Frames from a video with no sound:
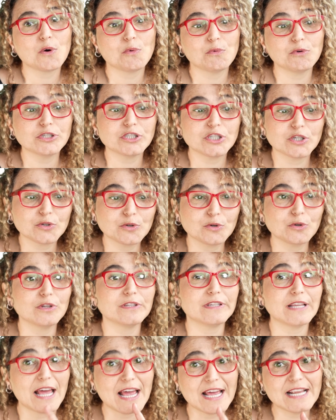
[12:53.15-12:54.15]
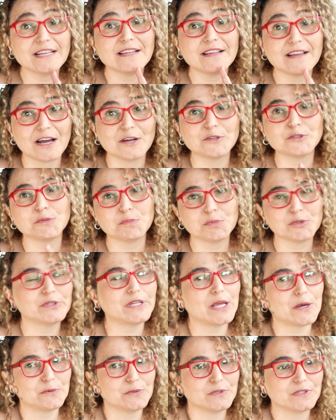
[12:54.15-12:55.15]
which are called uncountable
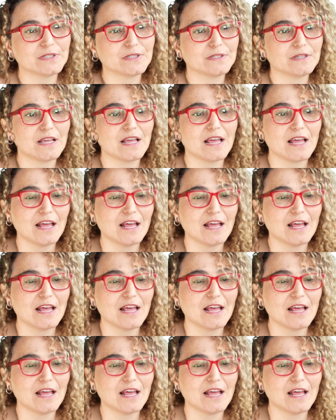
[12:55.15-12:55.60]
nouns.